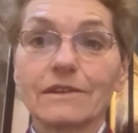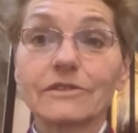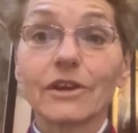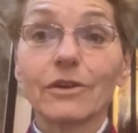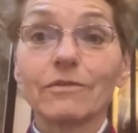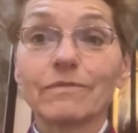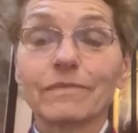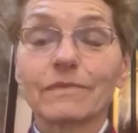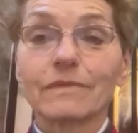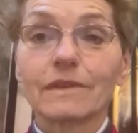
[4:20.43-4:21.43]
So,
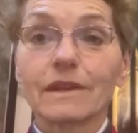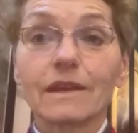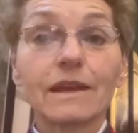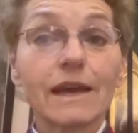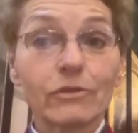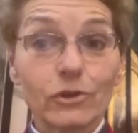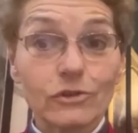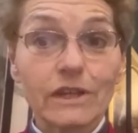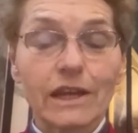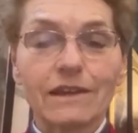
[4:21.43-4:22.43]
have a
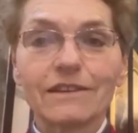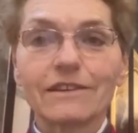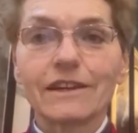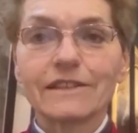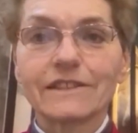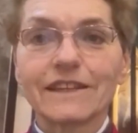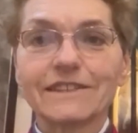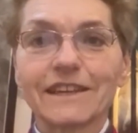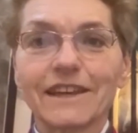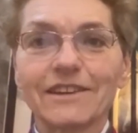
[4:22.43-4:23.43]
good day, as they
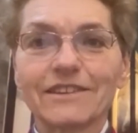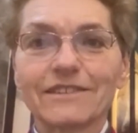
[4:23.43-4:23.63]
say.